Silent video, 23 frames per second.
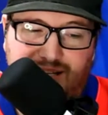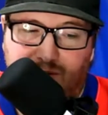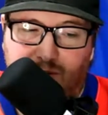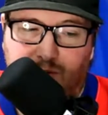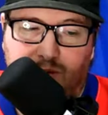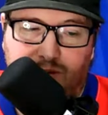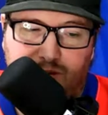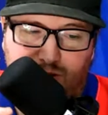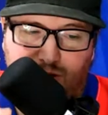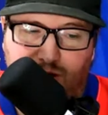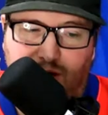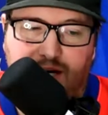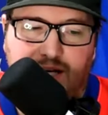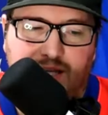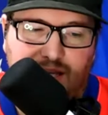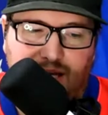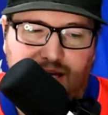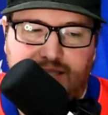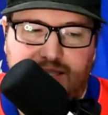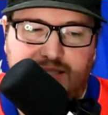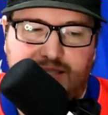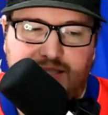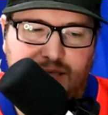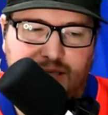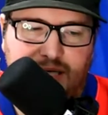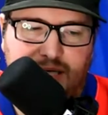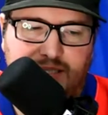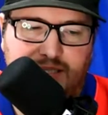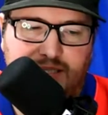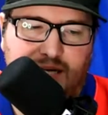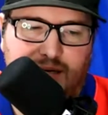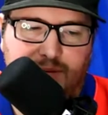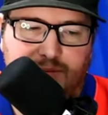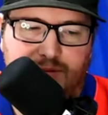we're trying to line some
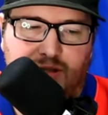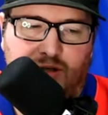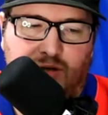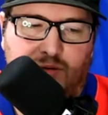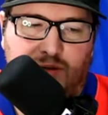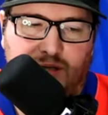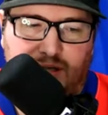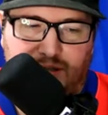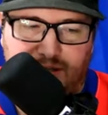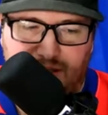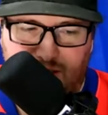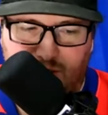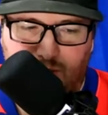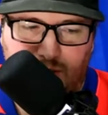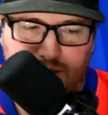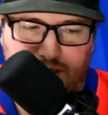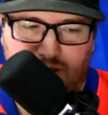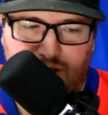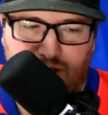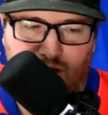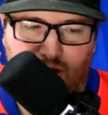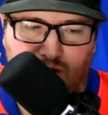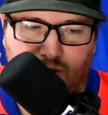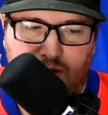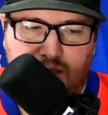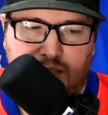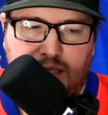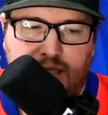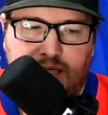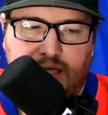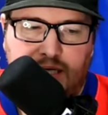guests up. So we got this week's show